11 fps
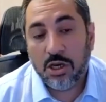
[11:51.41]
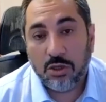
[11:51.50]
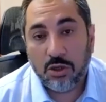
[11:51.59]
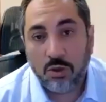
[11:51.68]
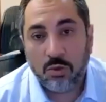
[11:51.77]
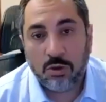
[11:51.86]

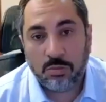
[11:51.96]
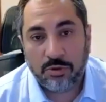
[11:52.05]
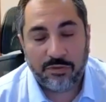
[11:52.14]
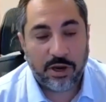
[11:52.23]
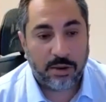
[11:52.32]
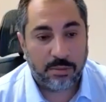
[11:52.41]
You want to
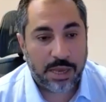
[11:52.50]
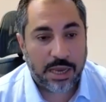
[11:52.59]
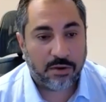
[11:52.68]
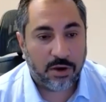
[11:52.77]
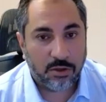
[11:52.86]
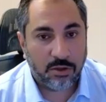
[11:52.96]
provide a
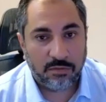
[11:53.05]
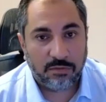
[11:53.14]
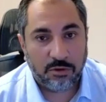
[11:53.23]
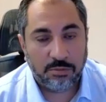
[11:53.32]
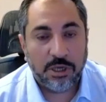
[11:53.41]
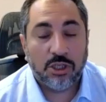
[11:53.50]
background
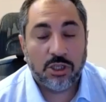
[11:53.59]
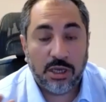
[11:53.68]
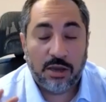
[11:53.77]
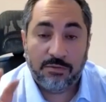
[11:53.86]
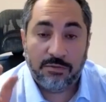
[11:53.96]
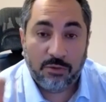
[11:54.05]
information
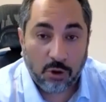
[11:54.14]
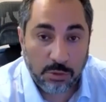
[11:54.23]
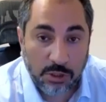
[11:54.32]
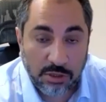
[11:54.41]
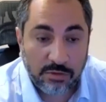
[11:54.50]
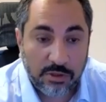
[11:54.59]

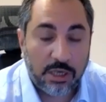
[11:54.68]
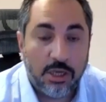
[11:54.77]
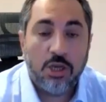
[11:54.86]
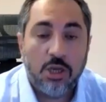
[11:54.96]
affirmatively,